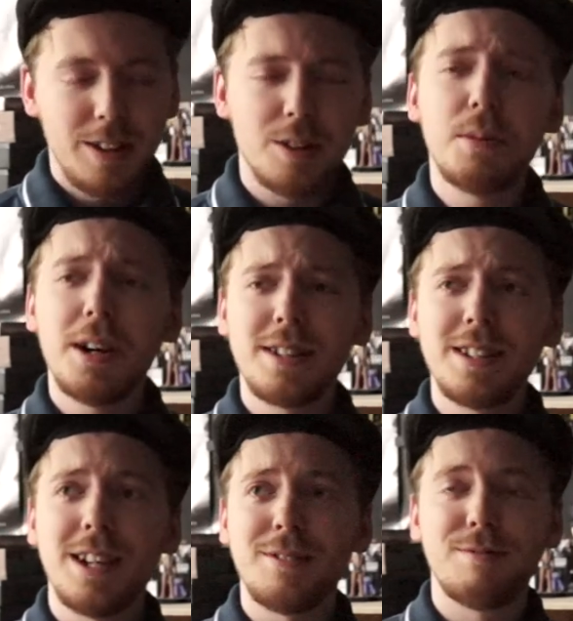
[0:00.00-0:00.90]
drunk
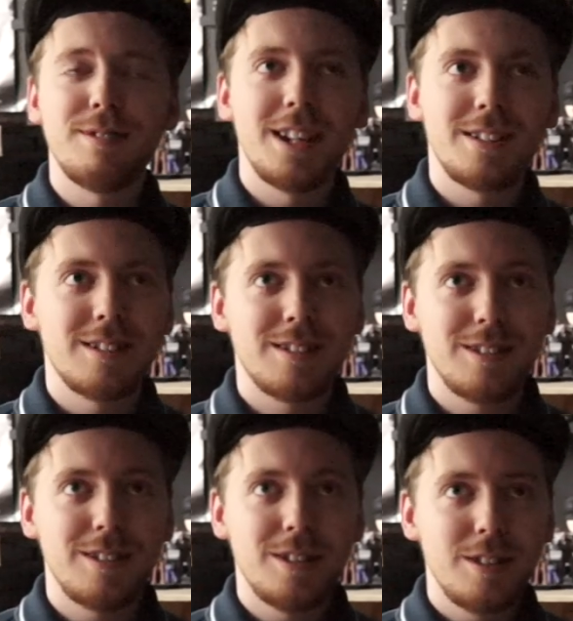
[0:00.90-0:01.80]
enough that
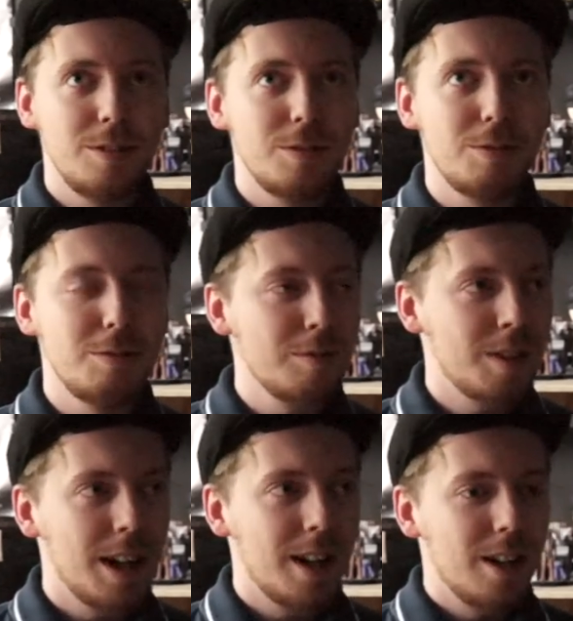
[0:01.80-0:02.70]
you
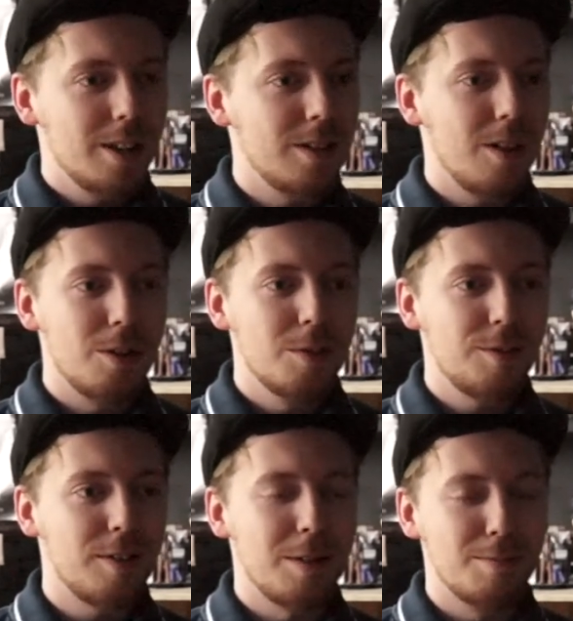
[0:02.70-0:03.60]
go
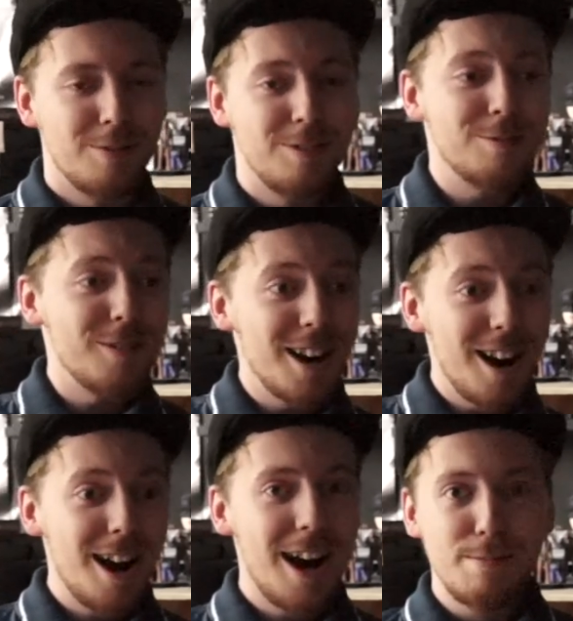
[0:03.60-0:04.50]
from
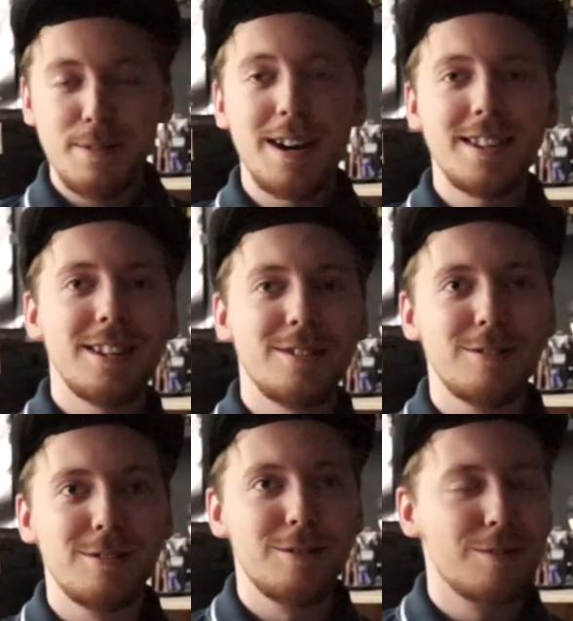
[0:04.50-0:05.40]
raw party
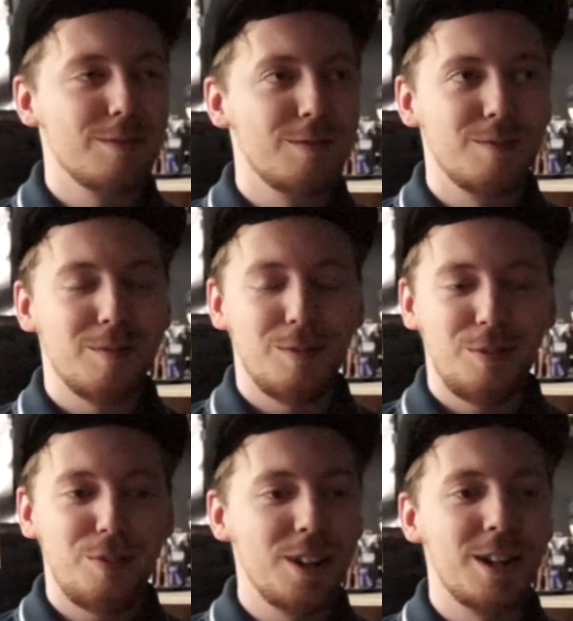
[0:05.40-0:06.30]
to
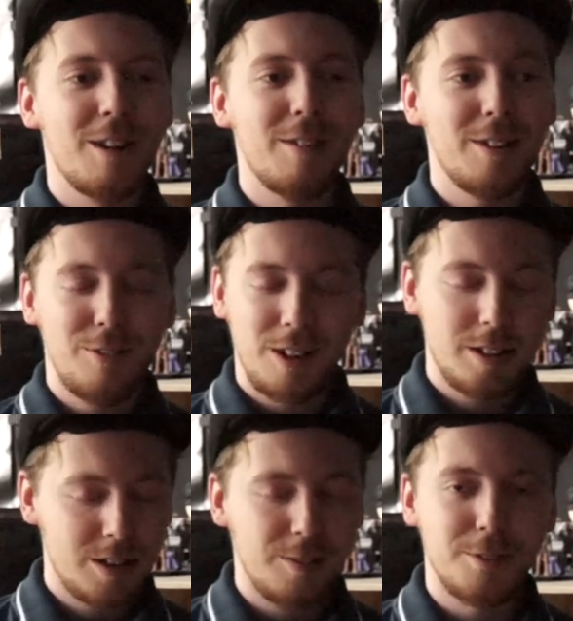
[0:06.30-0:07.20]

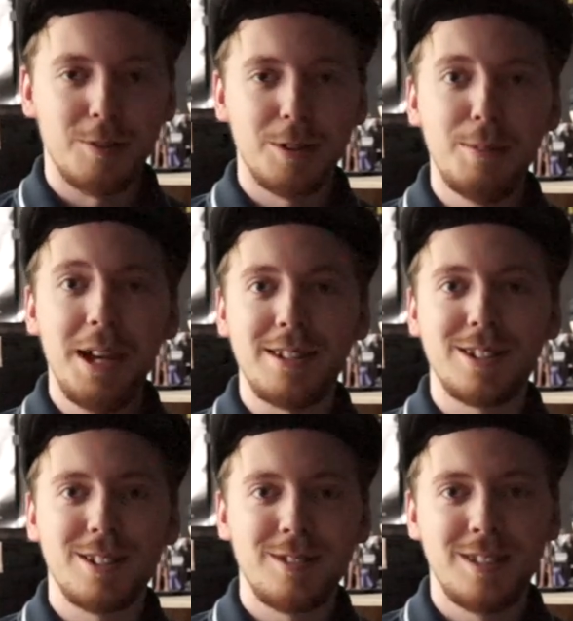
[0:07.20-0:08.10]
philosophical
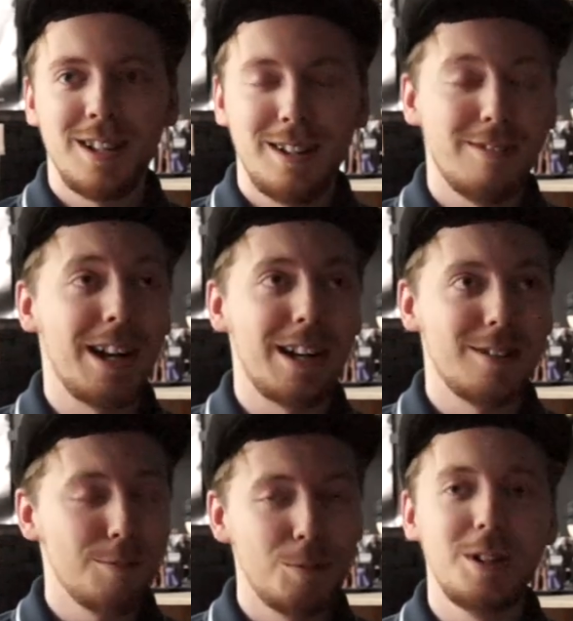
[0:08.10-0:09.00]
debates, like
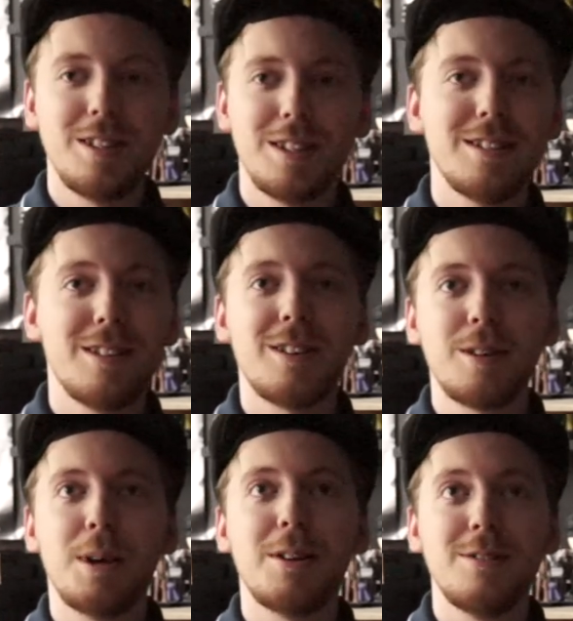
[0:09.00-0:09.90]
we are
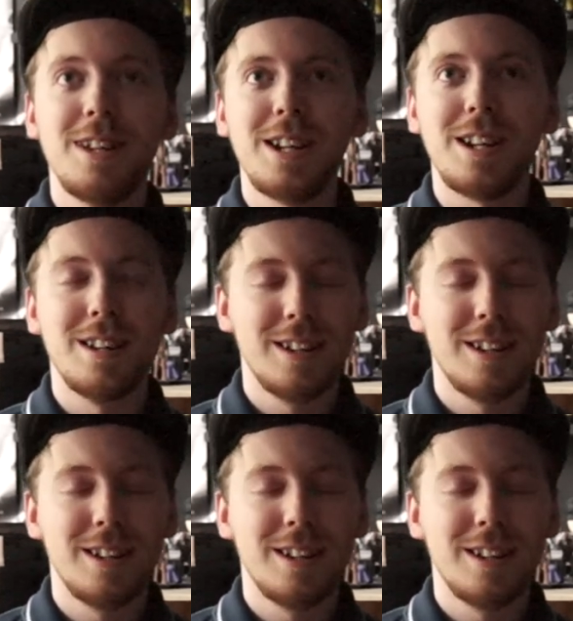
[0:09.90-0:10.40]
talking about today.